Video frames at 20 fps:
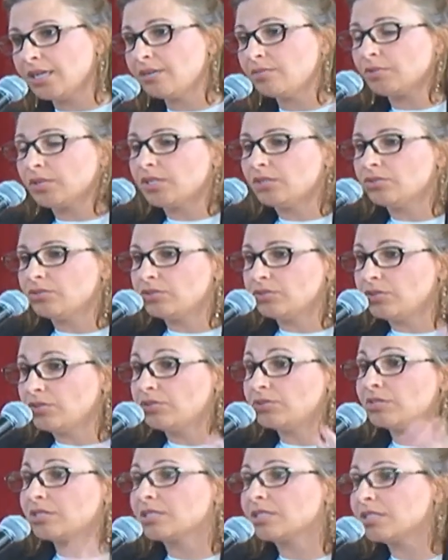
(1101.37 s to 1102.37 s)
and what do you do? You
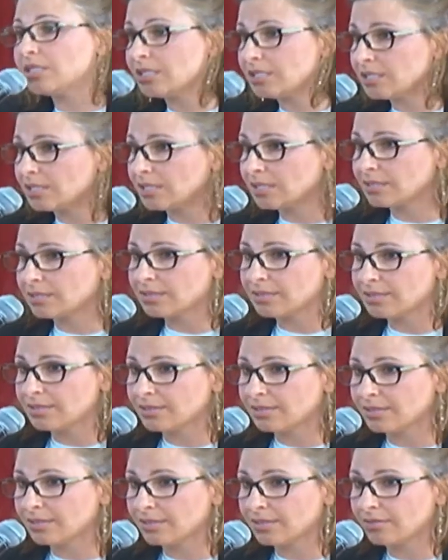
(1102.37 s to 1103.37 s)
do
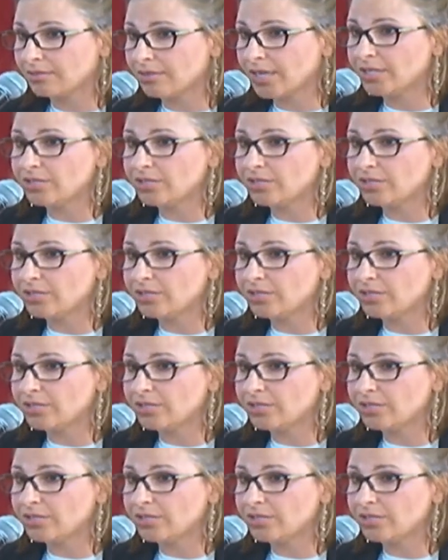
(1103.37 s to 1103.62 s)
statistics, right?